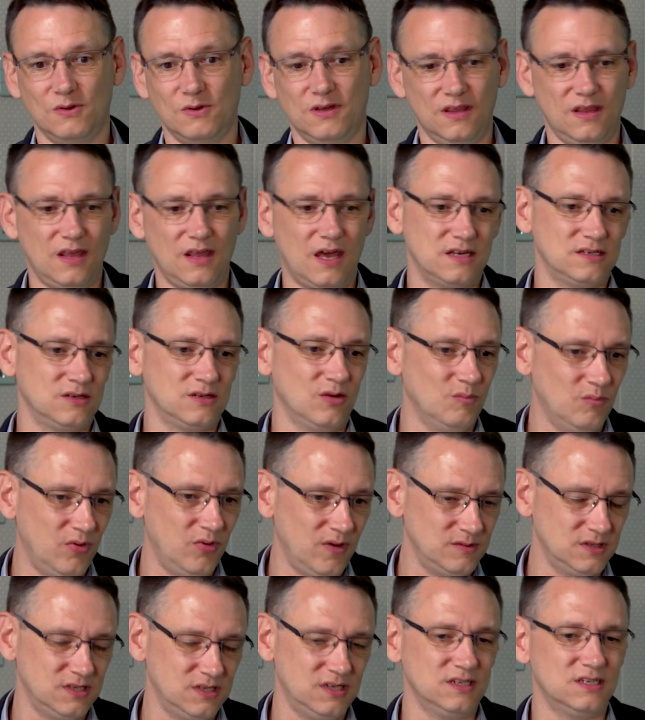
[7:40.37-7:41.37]
whether that's
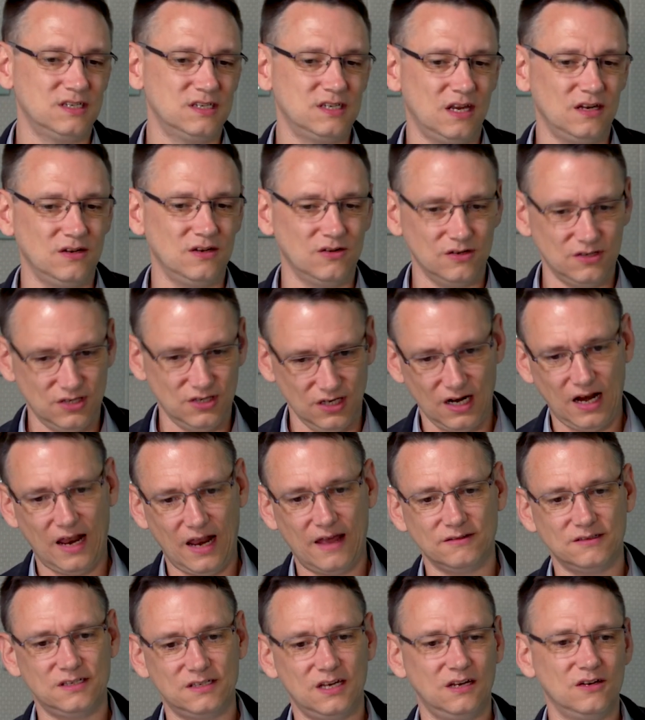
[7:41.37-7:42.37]
on-premises technology,
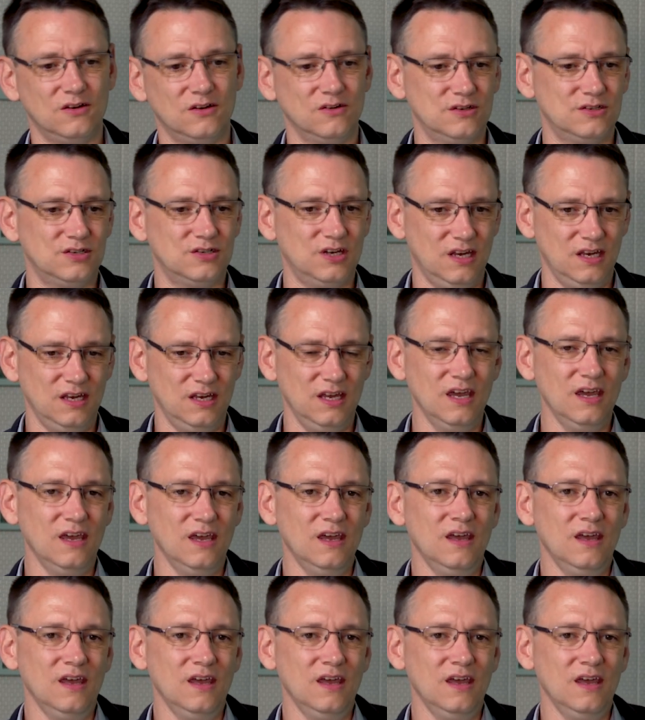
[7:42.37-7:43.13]
cloud technology,